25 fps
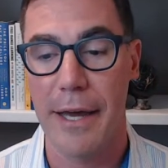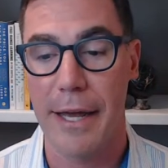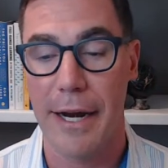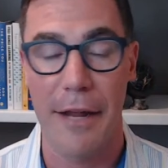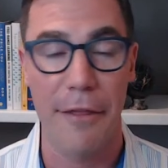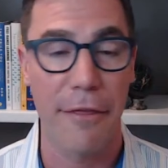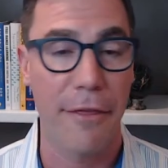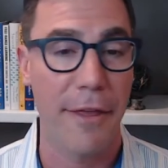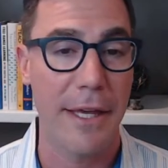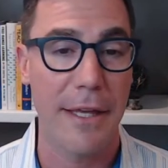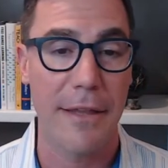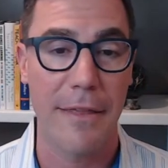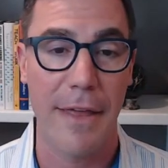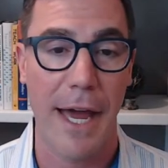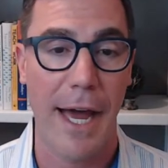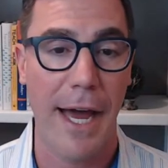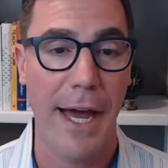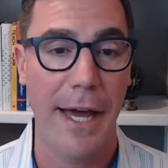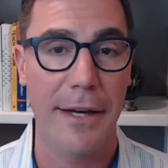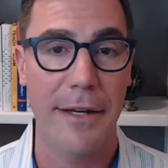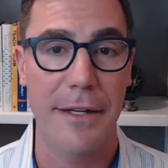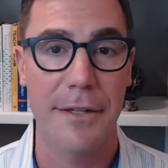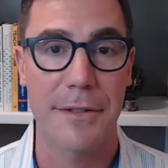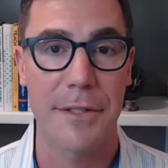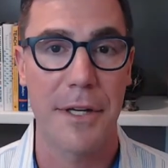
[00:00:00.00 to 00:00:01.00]
and I think
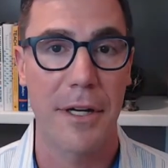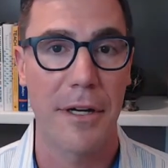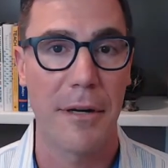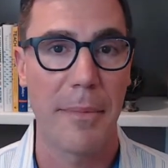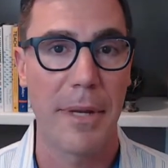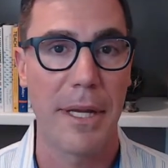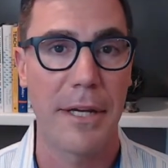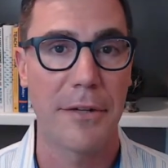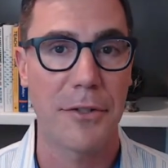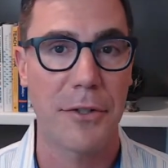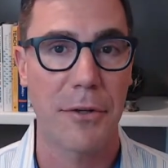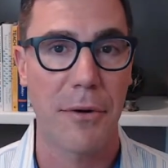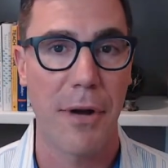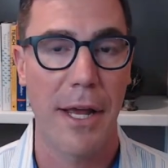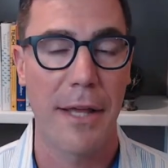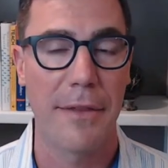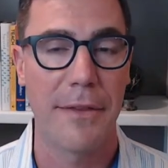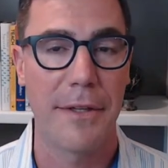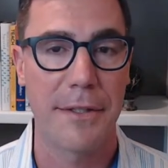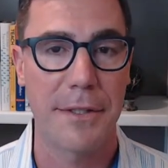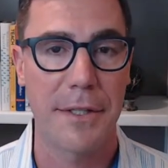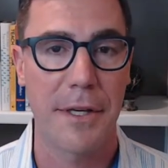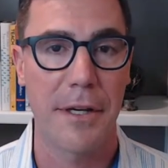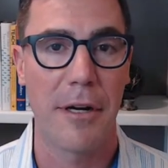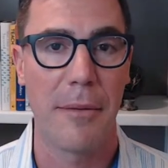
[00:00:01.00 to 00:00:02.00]
that is going to be a
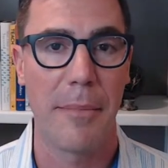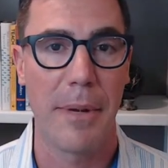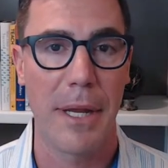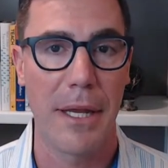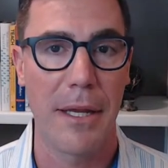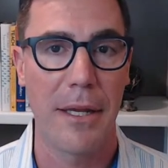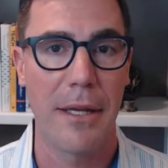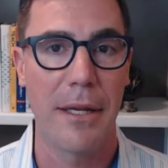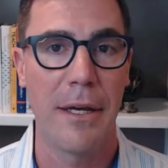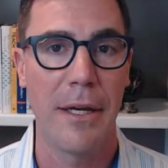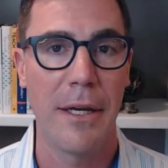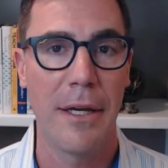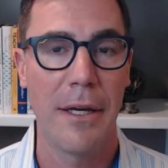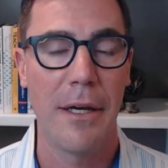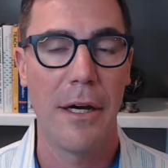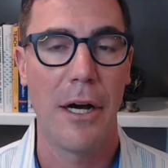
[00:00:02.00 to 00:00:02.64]
trend that's going to be